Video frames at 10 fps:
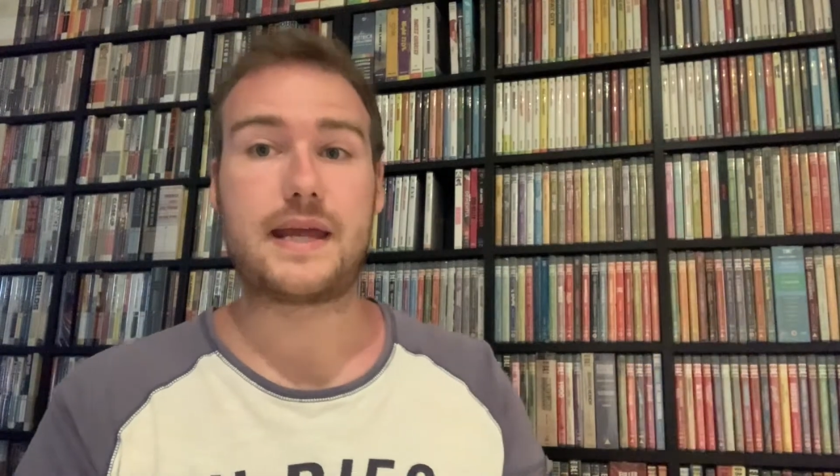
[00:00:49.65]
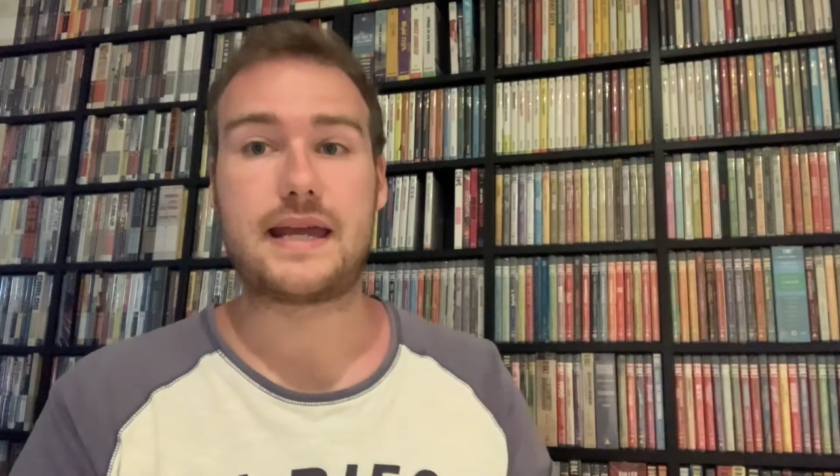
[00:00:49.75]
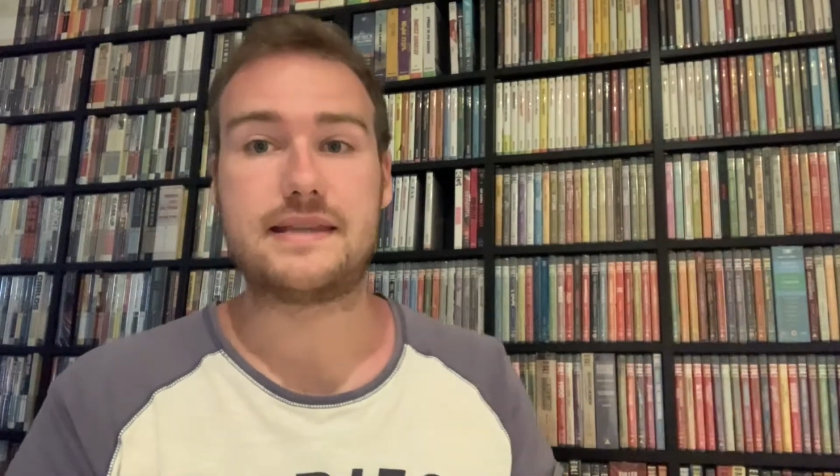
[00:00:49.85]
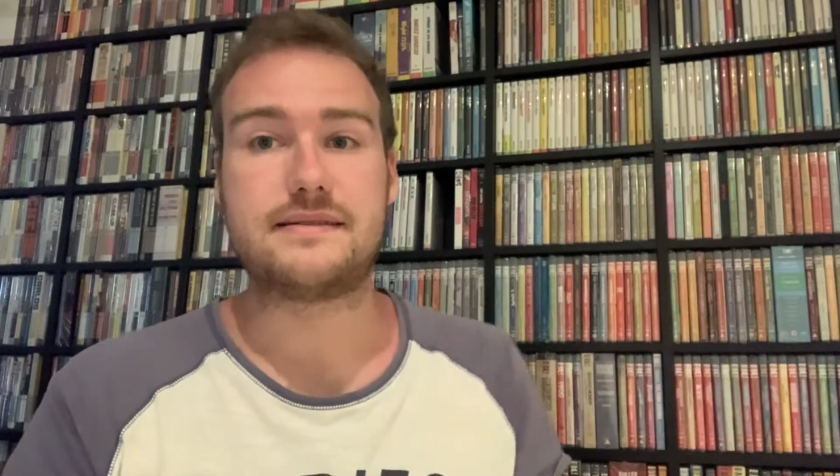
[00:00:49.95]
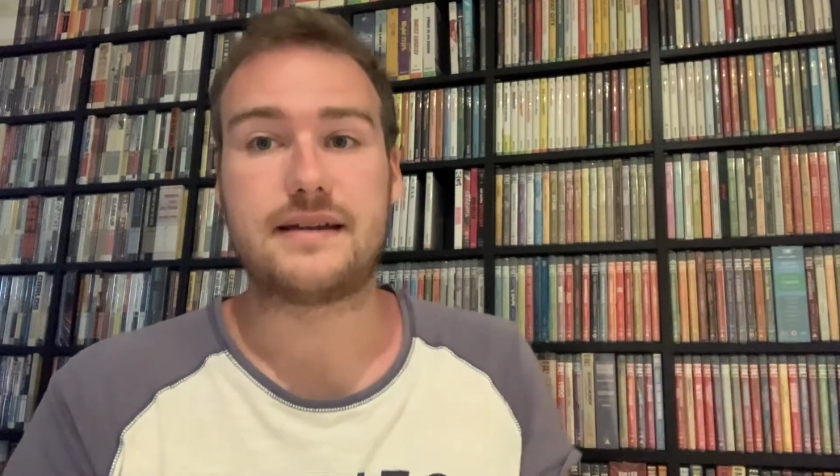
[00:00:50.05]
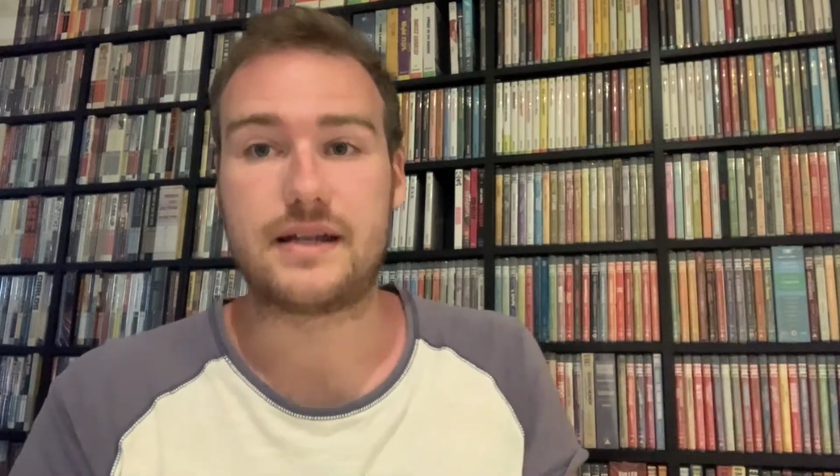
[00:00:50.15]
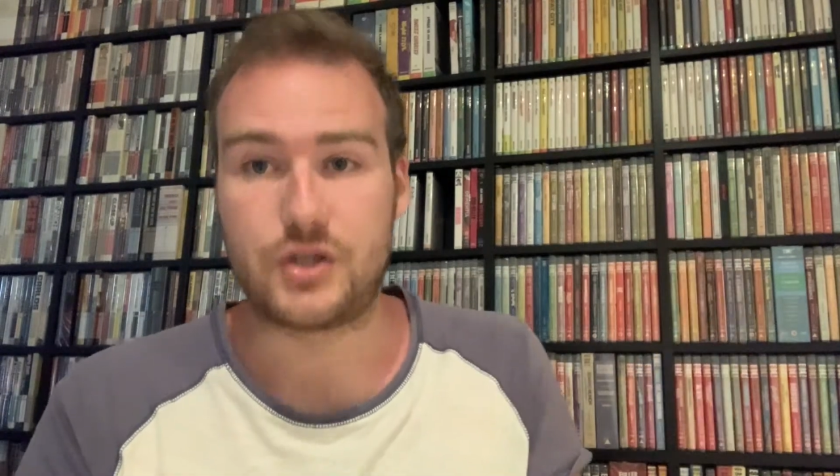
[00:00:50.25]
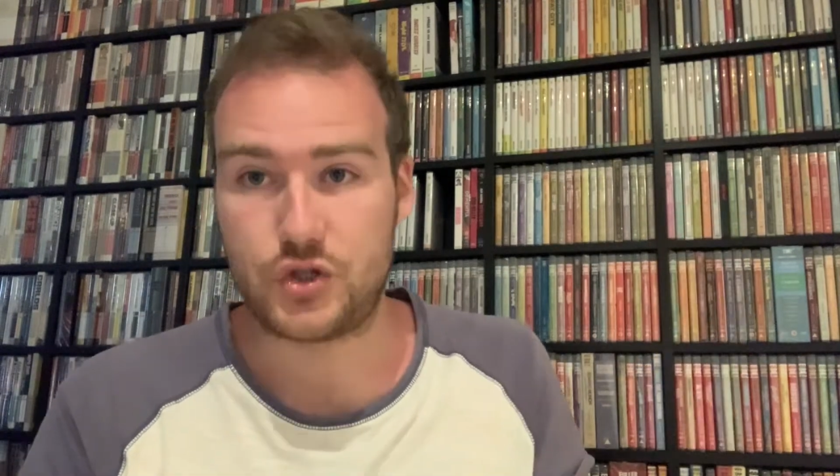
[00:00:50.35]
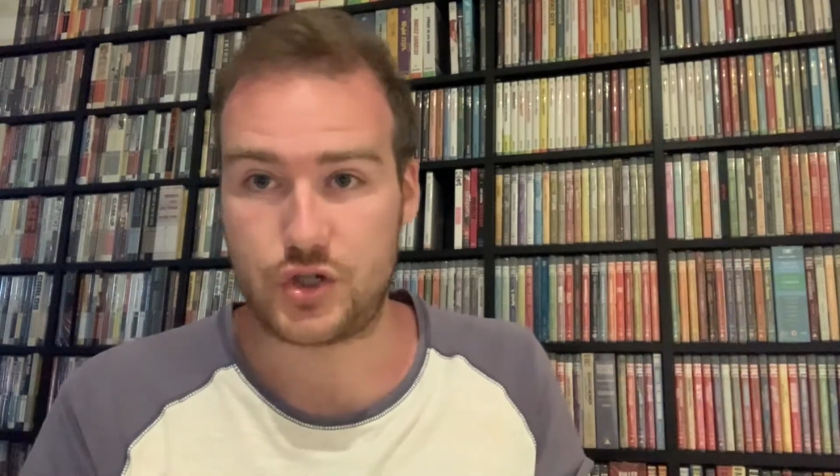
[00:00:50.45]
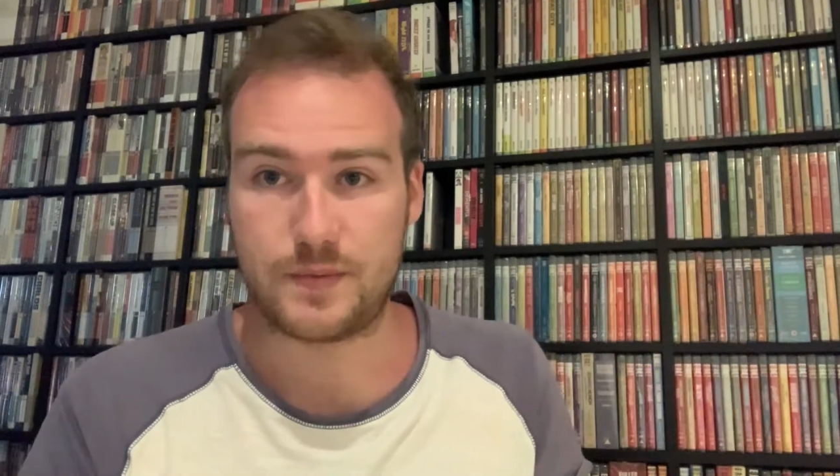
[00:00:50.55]
And
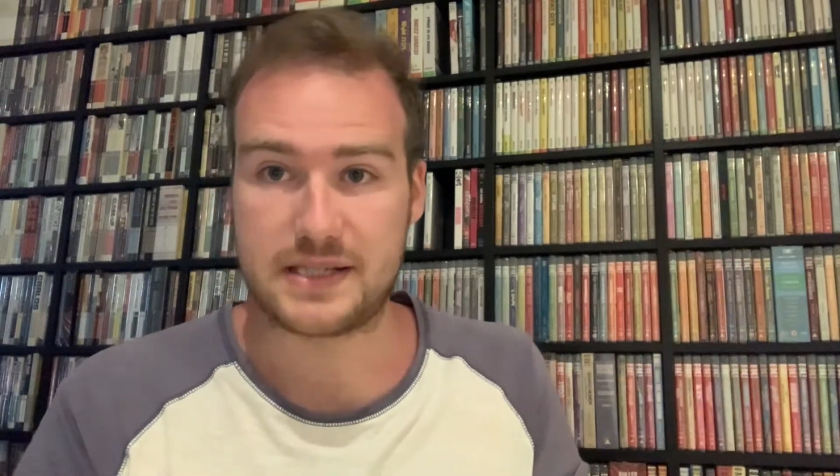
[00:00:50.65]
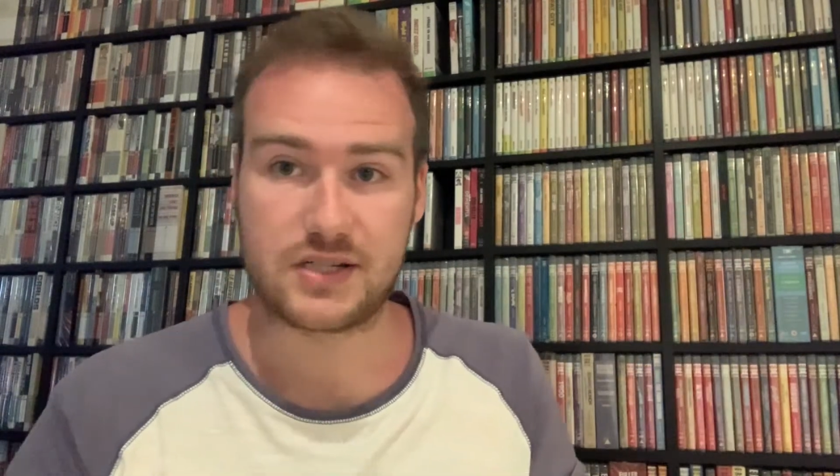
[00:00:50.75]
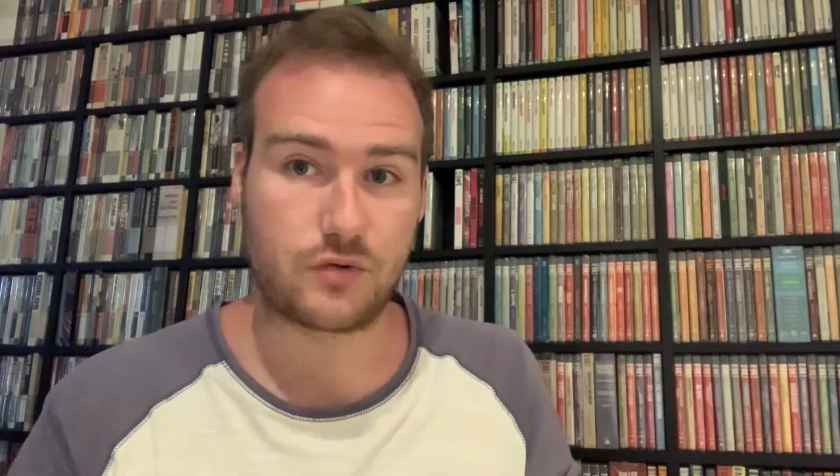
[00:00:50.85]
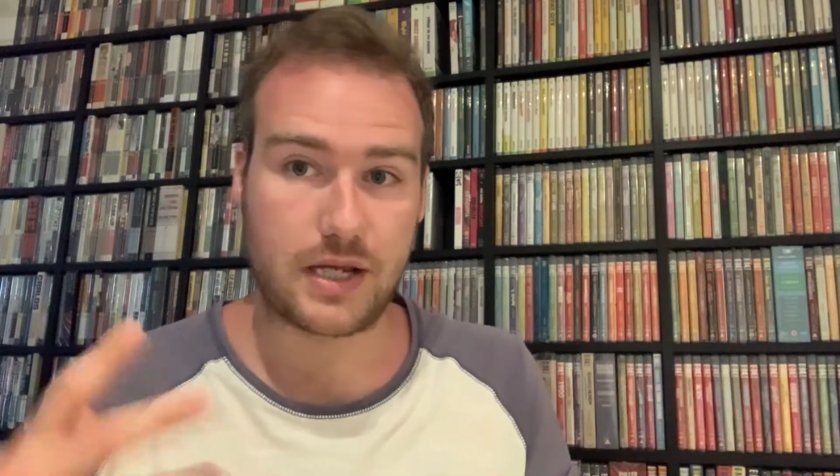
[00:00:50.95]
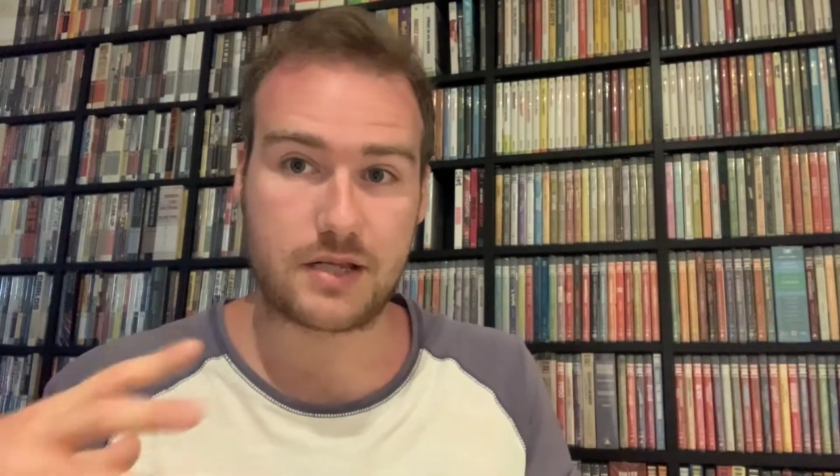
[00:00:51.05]
YouTube has a great